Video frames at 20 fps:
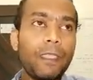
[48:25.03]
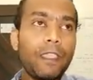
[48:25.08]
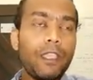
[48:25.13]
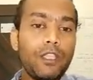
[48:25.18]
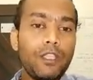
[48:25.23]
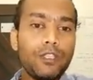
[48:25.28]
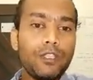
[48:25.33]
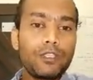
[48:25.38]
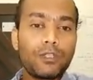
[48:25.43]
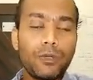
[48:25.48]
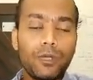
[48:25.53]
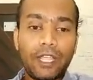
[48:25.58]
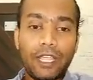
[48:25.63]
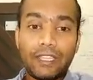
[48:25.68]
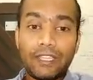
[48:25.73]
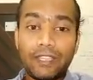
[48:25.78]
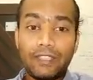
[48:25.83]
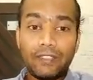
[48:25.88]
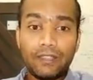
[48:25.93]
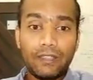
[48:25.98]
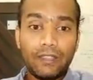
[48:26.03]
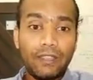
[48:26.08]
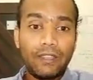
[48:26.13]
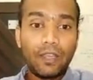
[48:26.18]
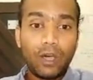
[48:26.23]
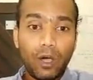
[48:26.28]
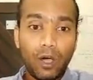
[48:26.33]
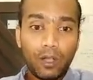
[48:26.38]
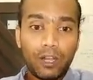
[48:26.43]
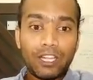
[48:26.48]
So
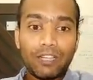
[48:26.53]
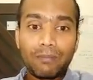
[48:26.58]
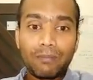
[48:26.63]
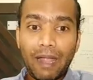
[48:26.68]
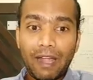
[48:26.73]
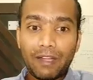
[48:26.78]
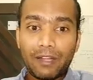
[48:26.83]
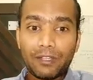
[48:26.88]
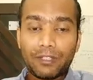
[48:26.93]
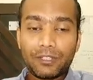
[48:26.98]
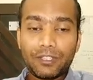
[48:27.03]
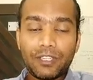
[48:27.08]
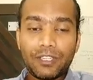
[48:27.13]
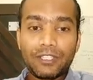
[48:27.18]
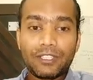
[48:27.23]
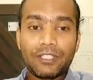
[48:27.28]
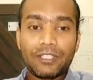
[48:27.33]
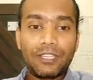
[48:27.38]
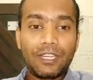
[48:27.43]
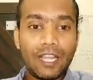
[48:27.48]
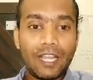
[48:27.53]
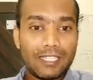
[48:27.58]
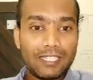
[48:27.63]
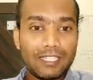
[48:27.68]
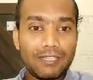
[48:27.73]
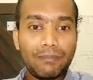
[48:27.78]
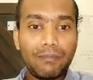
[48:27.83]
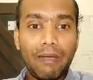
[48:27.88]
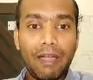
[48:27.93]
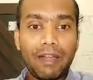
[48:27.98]
all it matters is, does it
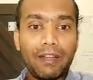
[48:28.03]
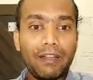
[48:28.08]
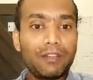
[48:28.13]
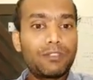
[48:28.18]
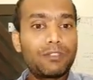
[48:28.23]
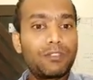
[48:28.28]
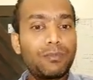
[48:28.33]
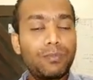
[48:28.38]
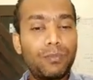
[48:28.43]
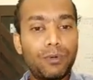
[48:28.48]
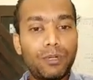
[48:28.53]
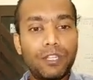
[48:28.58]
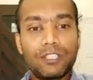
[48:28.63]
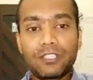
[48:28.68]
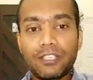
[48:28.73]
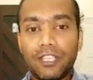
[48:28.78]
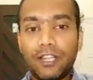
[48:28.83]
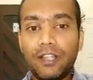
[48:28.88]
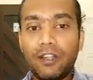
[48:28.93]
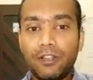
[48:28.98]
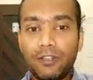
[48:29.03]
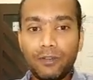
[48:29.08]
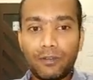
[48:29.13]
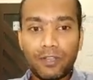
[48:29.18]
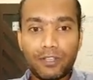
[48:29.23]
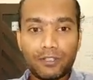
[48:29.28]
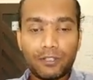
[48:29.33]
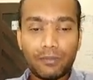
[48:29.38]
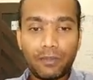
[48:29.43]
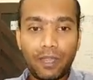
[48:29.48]
matters to put a skill on your
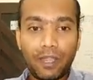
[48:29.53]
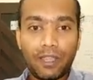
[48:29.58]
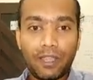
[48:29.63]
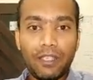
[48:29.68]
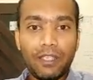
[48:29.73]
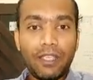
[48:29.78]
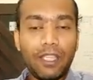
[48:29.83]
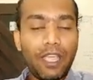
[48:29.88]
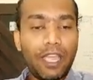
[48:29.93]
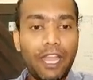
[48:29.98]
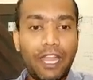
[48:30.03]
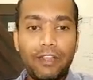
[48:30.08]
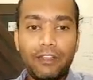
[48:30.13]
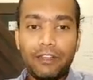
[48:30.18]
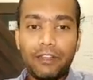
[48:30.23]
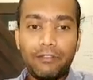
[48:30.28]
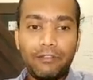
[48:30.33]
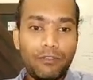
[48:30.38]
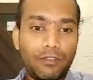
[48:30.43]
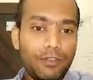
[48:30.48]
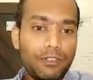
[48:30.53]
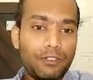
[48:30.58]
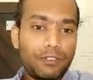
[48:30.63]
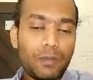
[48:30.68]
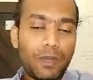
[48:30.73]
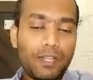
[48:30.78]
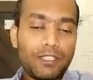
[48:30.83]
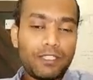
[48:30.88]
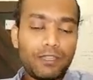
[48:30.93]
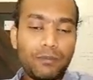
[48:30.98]
resume? And if you could
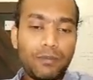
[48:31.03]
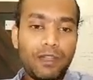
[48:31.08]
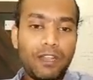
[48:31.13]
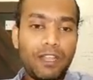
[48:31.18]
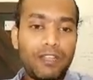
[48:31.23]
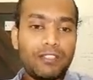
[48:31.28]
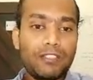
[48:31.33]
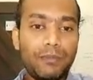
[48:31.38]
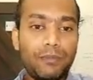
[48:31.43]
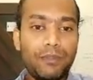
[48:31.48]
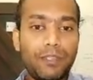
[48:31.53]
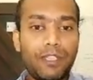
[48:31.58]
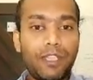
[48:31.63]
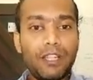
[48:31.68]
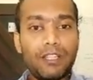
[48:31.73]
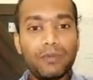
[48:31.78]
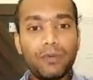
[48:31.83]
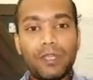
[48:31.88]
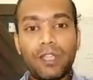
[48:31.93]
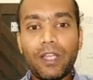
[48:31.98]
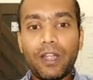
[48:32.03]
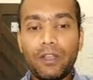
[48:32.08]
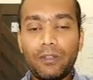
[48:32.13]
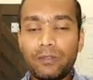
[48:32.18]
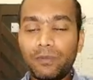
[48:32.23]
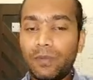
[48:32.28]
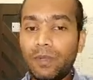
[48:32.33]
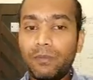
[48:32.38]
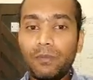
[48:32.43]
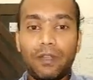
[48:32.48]
spend some money on something else, why can't you
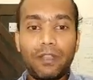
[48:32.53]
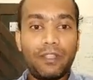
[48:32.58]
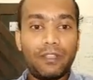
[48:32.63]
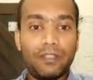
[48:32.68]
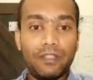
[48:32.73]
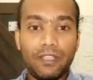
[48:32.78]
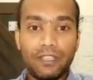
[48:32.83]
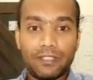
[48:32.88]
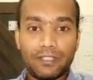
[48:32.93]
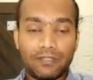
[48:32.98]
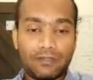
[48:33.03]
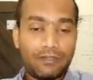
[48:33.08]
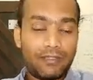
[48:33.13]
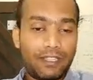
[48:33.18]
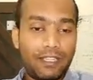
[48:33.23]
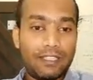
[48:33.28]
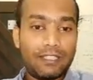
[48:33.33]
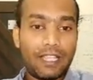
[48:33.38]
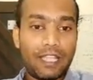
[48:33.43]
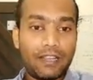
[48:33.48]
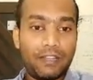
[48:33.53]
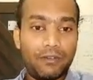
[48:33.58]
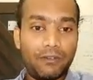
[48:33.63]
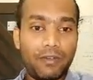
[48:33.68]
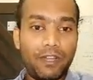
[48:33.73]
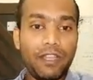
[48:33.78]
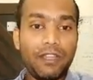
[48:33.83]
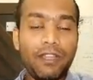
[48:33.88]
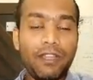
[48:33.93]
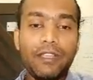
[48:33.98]
spend money on this? Exactly,
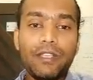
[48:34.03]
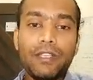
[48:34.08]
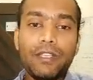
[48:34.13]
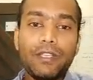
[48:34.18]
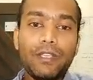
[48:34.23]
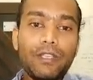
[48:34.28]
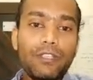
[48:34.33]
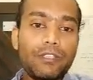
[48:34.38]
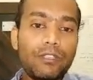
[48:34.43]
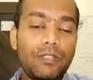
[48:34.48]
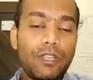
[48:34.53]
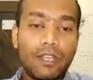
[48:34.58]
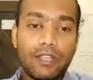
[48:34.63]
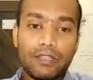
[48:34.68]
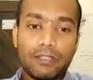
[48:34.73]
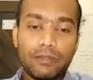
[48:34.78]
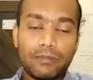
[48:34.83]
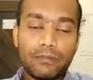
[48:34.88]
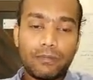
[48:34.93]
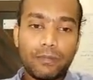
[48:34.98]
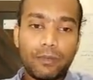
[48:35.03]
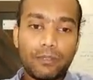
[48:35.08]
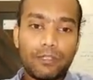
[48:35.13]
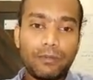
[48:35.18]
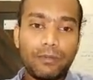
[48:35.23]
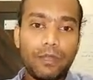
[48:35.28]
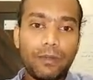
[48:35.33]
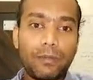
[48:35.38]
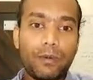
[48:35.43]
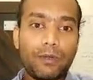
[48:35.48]
right? So there is
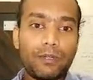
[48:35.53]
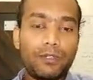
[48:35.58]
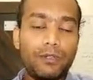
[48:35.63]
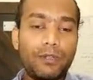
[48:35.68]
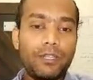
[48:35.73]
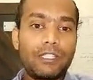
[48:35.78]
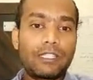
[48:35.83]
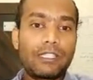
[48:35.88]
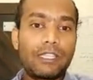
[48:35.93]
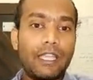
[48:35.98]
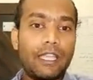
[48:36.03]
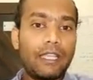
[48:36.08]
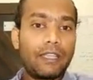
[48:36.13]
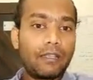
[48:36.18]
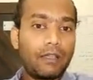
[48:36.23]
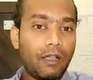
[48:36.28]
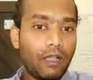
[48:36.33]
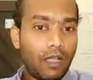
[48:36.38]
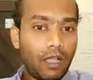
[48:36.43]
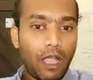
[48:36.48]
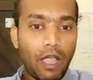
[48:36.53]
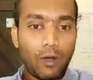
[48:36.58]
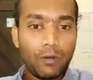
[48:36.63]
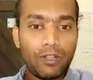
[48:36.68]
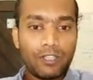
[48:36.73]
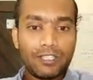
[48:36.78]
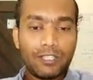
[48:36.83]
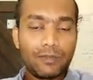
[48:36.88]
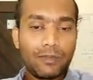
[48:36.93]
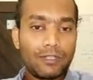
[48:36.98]
possible opportunities like how
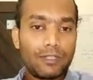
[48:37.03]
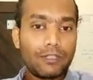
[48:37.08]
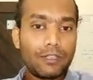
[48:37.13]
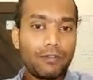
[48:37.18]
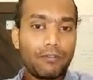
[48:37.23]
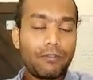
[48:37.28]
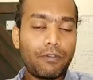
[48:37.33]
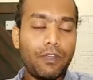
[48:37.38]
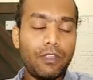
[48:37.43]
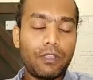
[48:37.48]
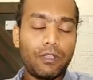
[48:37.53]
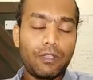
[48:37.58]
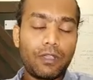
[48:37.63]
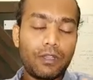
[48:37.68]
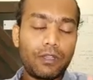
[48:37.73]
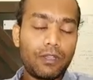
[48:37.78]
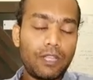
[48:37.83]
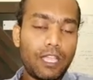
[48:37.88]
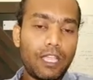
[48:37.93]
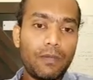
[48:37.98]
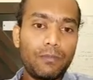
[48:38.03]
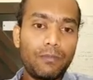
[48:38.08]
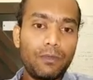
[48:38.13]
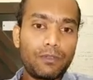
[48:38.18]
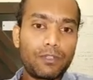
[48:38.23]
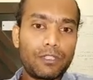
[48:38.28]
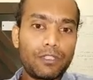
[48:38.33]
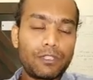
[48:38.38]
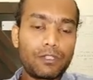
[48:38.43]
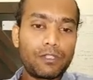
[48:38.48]
Decibels is offering. You can take up those
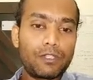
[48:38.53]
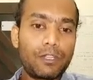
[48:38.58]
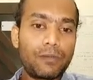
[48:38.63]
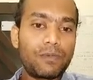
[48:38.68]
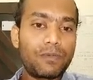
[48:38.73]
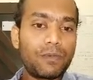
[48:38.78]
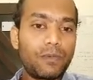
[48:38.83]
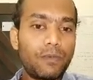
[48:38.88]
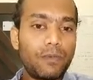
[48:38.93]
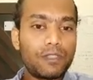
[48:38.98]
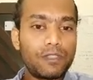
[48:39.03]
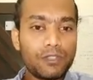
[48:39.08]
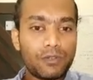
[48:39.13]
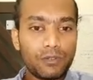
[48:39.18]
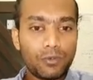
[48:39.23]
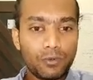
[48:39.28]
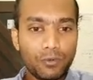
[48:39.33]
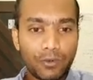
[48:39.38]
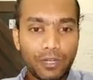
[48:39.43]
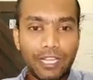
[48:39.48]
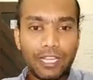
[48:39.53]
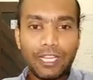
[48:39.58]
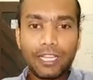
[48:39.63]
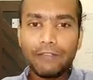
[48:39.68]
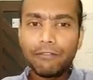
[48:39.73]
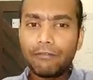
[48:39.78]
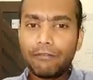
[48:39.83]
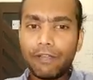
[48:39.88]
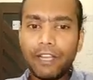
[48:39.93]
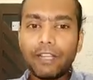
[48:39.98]
internships which really
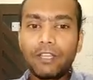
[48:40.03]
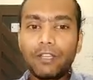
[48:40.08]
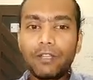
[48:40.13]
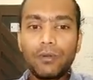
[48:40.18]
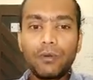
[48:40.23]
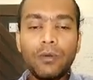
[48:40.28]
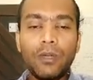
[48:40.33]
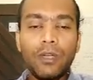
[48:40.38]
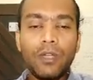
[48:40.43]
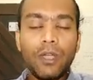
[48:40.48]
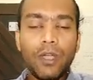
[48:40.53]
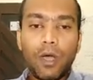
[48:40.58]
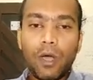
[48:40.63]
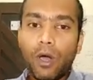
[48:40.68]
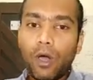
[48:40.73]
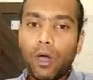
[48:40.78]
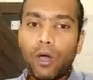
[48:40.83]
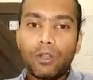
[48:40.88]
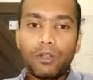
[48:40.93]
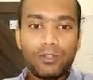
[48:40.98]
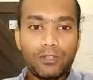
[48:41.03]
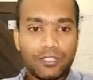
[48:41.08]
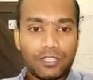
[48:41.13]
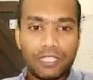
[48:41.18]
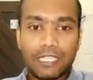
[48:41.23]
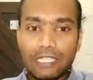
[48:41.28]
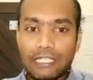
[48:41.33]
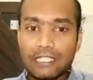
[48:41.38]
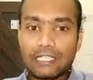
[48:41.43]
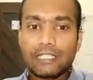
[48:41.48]
vet you on your
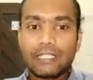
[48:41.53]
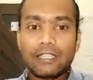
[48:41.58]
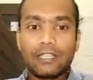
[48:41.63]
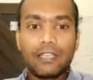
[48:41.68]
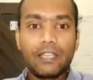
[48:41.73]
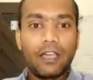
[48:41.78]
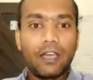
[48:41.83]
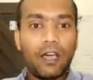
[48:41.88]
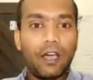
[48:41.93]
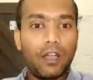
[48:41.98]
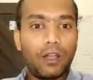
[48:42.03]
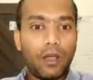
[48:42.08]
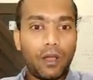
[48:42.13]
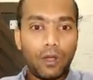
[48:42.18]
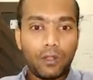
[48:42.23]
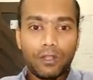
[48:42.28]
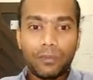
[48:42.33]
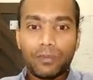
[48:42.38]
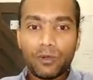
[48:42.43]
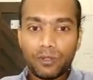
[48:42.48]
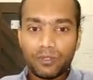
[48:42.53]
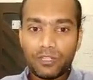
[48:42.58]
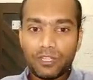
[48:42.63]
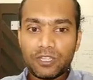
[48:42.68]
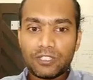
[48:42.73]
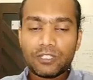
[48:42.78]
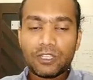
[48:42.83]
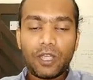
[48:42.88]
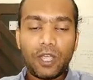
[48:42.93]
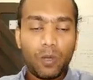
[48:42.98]
skills, on the
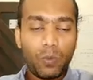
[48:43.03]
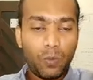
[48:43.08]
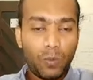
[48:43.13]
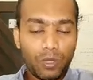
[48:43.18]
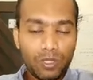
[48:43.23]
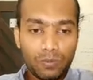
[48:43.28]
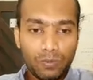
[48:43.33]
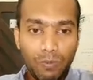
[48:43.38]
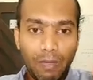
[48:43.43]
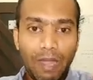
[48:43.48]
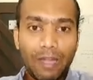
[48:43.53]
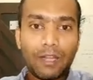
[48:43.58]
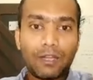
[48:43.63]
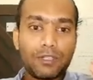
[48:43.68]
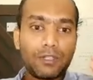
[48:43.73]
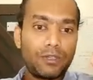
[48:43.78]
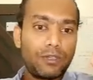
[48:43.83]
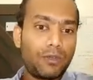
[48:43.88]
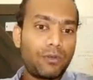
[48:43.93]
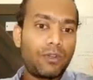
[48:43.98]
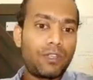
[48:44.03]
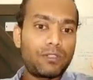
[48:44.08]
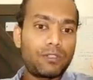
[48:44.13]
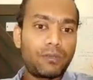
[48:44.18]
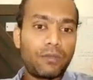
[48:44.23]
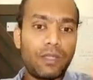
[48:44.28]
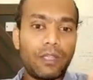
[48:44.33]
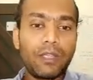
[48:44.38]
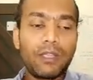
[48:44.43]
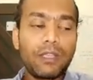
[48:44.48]
projects, which matters on your
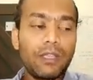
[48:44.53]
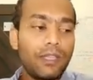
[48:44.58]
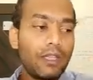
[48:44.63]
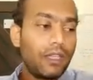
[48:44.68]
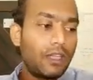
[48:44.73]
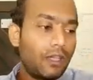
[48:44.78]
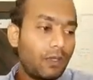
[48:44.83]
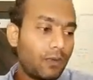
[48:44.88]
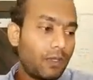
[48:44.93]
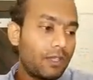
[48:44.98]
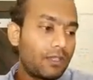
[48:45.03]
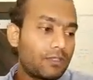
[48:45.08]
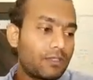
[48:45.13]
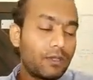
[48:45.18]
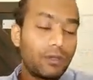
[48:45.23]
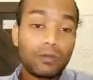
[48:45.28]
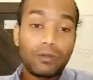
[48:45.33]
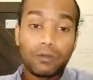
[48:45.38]
resume. Okay, so